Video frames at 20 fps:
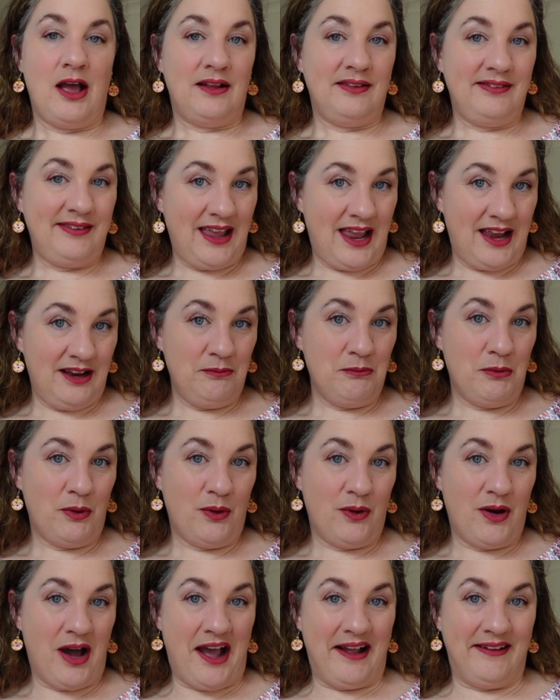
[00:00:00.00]
10
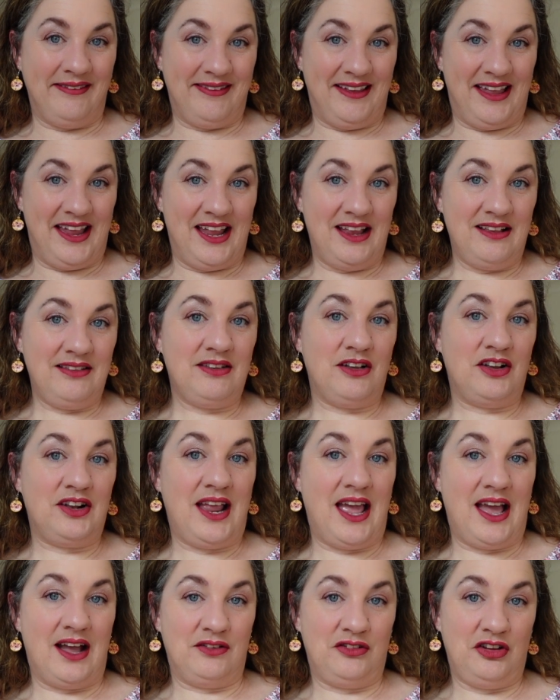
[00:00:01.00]
more ideas on
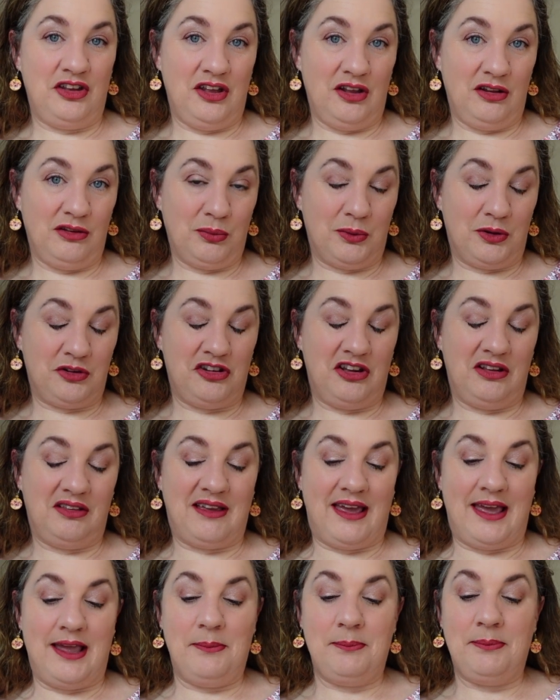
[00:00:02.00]
how to use washi
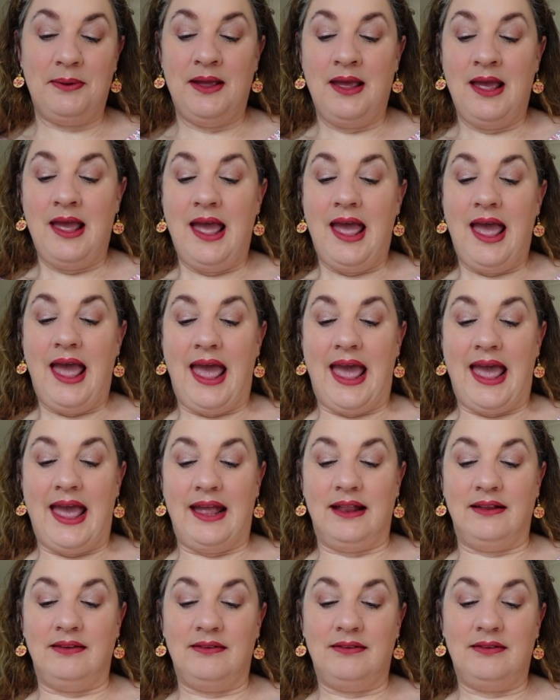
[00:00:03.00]
tape,
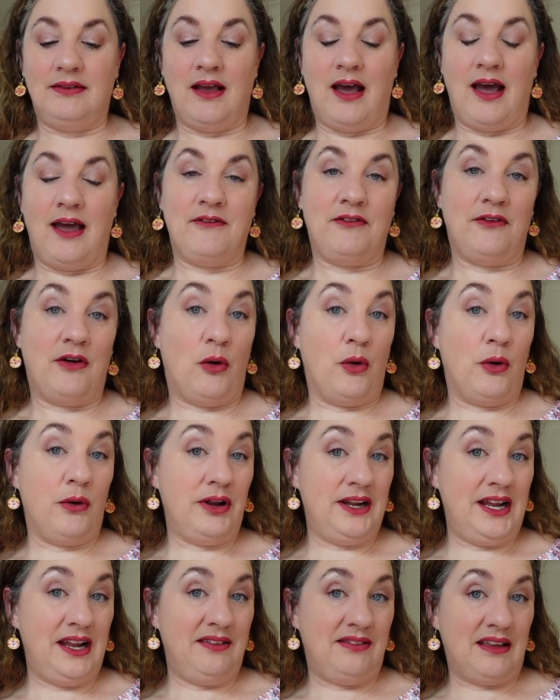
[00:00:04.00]
and I've
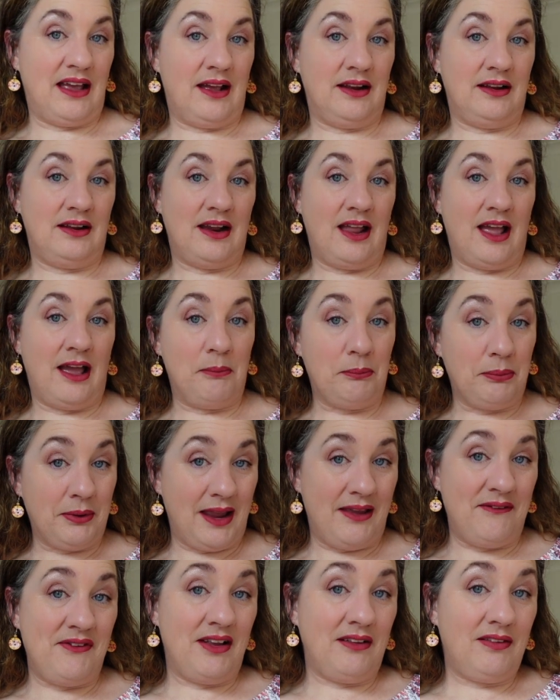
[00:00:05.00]
already done a
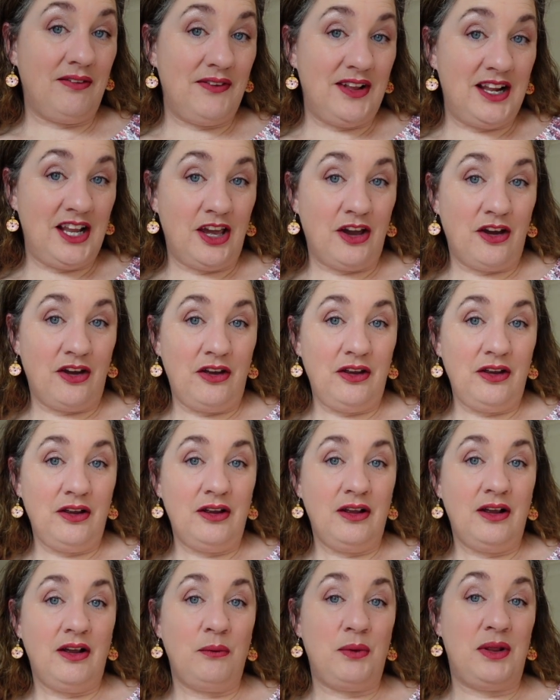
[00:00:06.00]
previous video
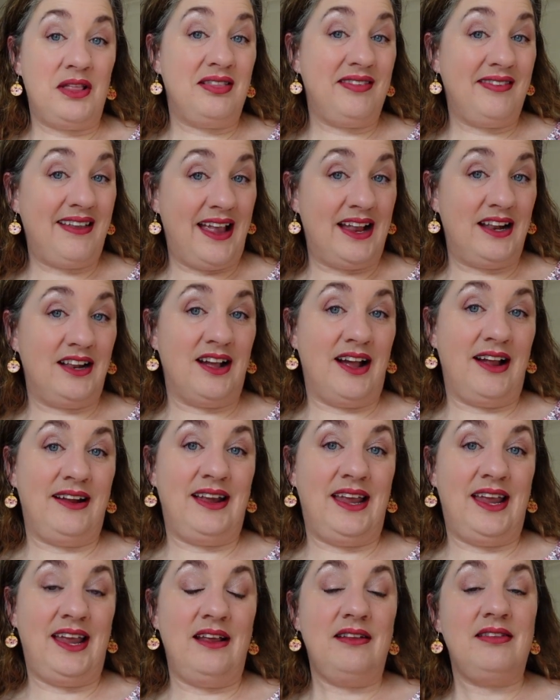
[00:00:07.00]
with 10
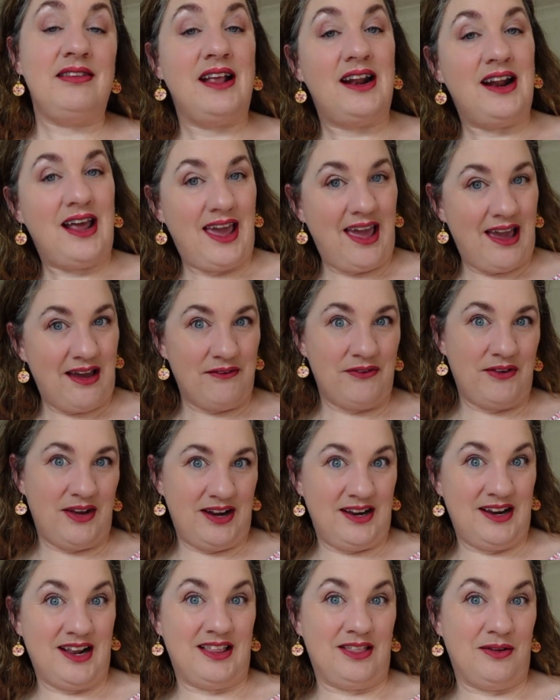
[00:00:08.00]
ideas and I have
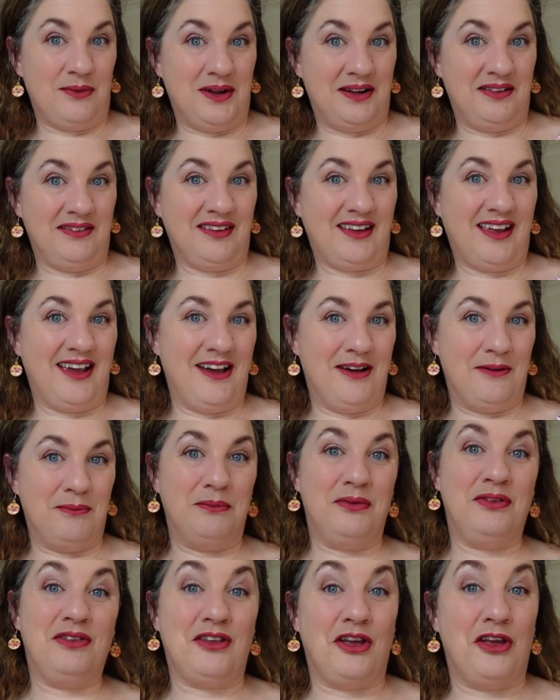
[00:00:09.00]
another one to
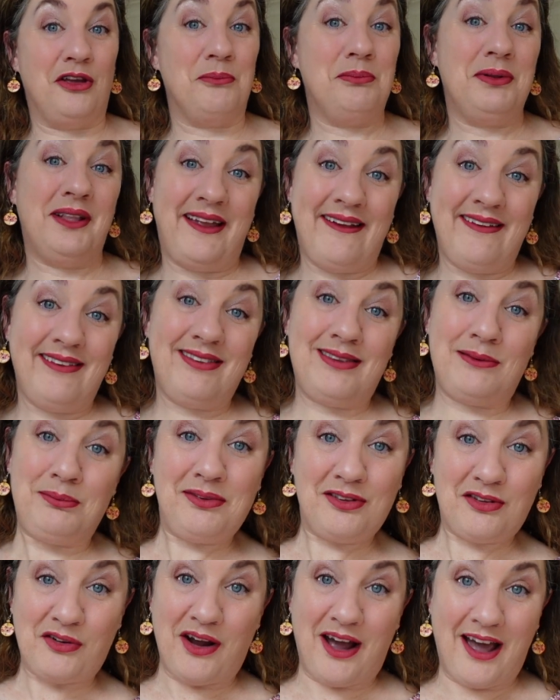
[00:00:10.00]
come. So please
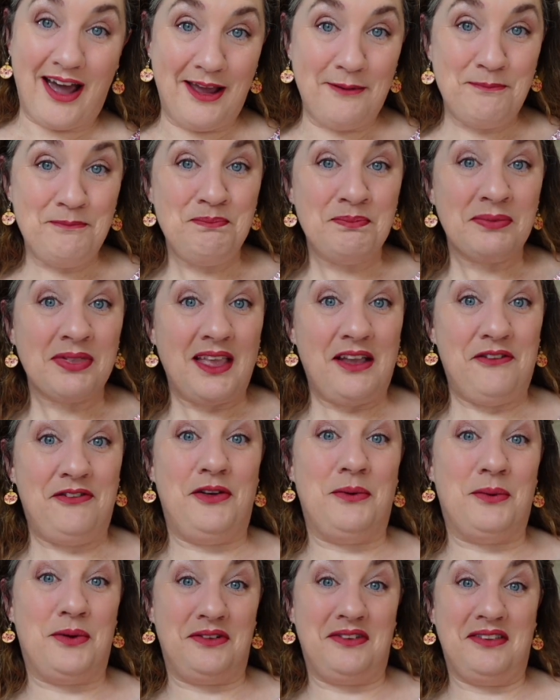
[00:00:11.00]
subscribe if
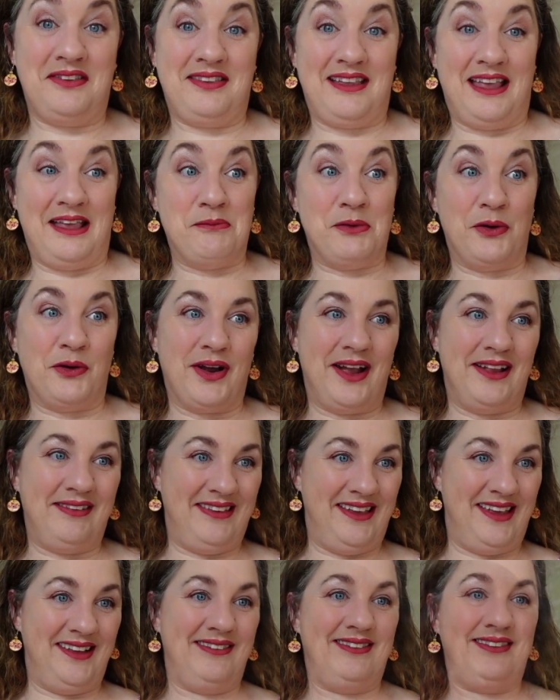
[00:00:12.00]
you want to see more
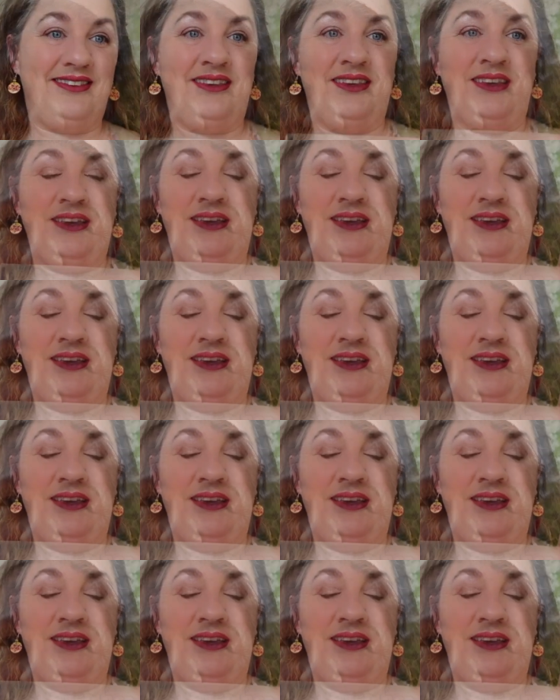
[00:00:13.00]
ideas.